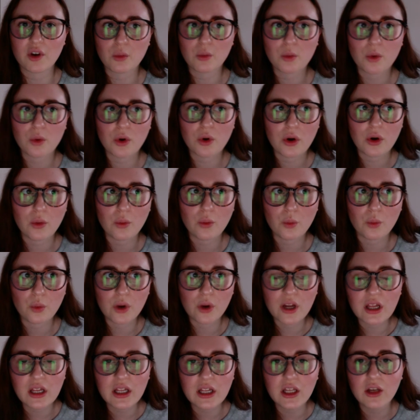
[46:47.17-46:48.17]
we're
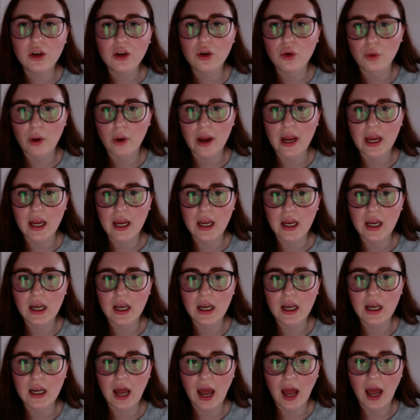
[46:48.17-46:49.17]
really great
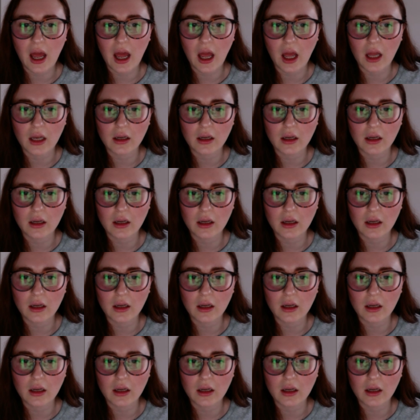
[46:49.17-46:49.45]
at